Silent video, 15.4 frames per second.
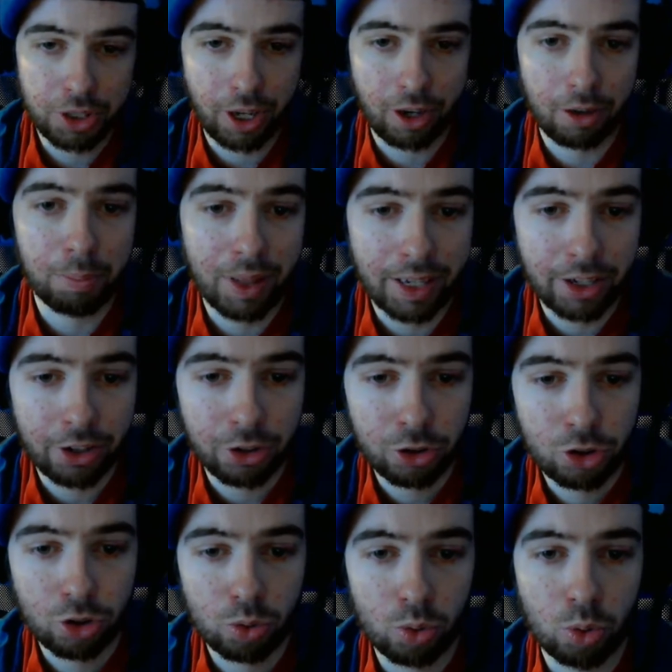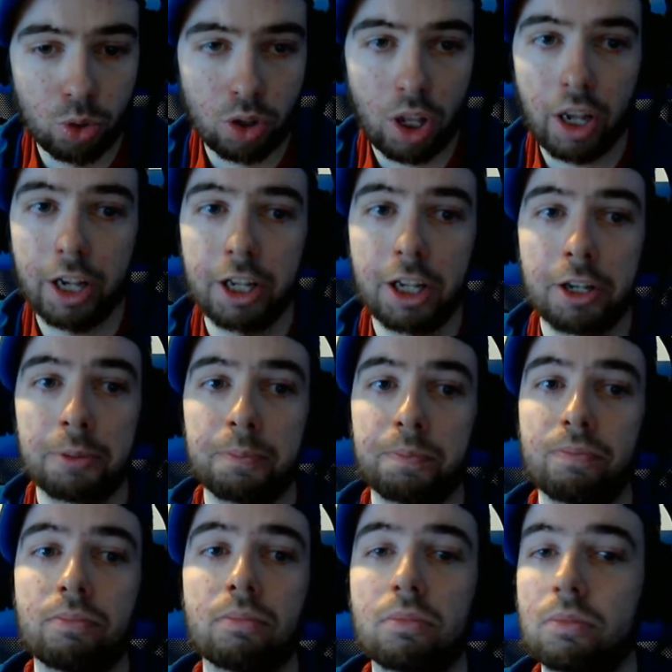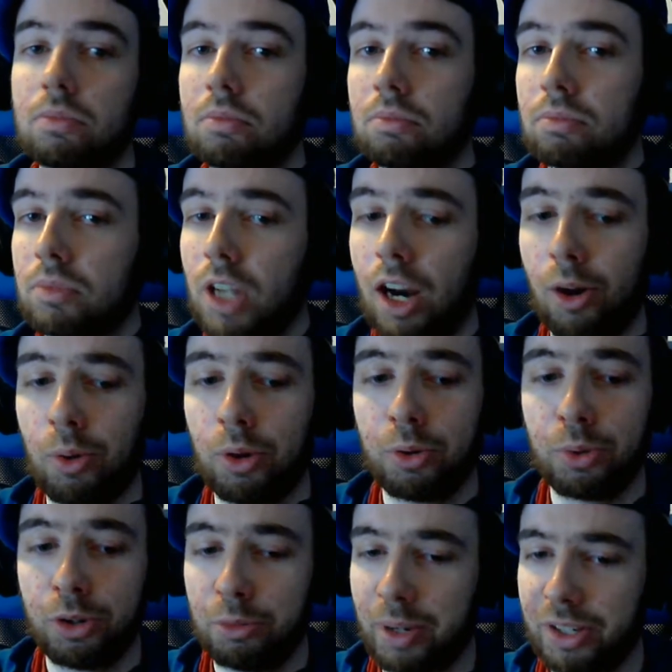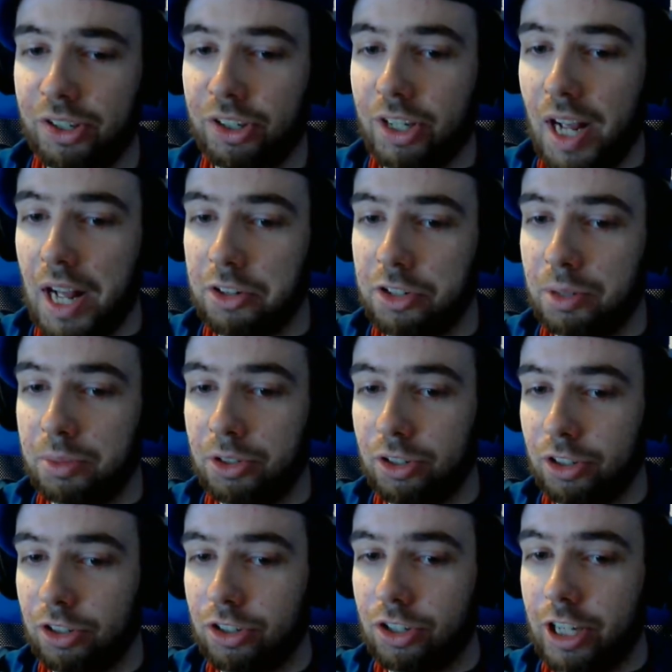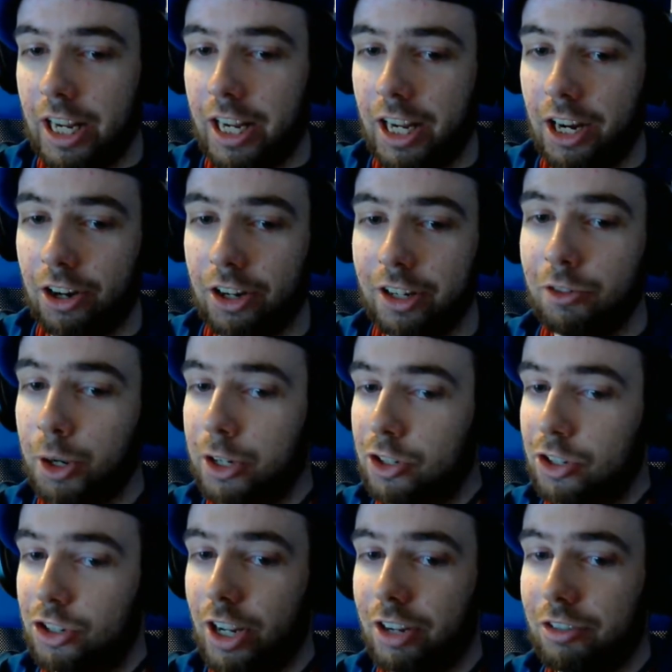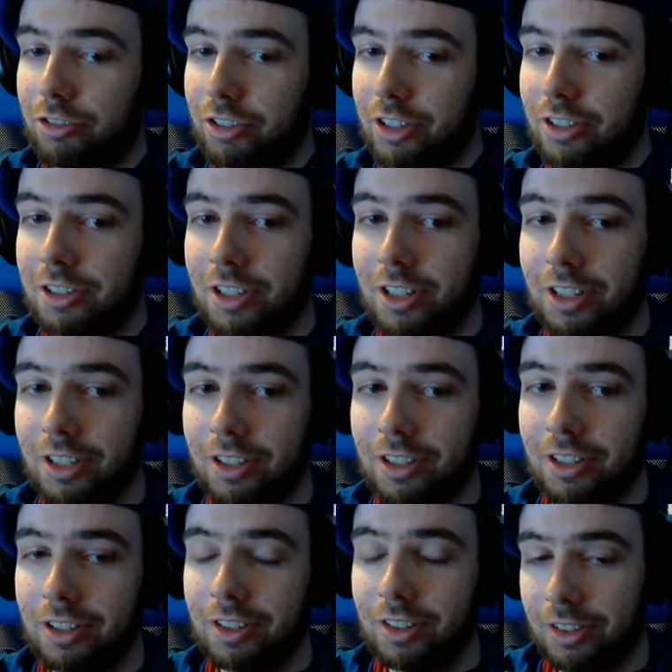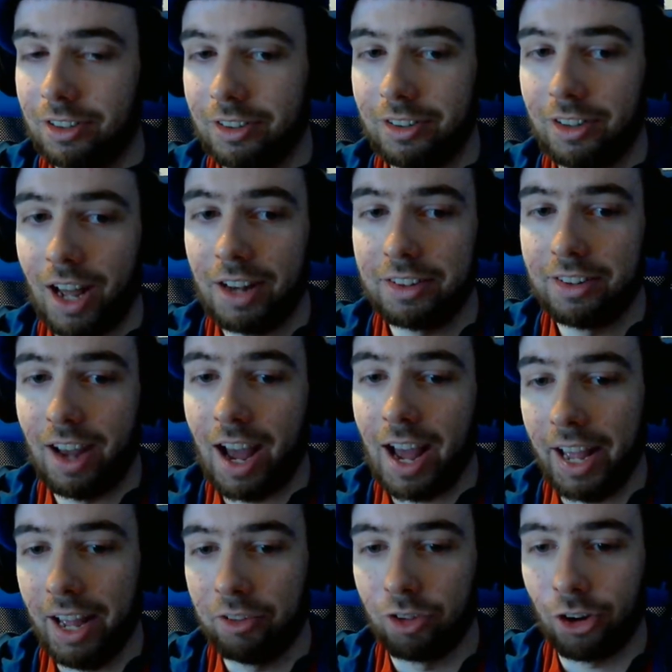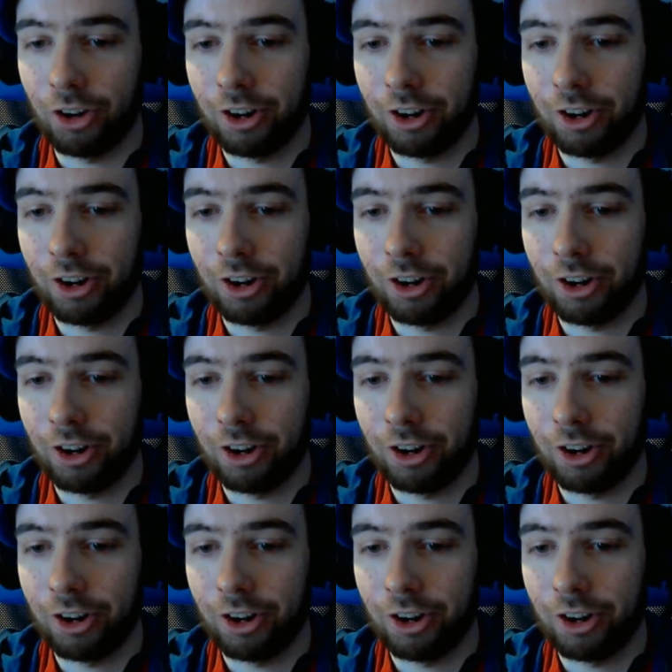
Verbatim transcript: players who are like, I don't want to ruin my stats, so I'm just going to stay here and where it's safe and not die ever.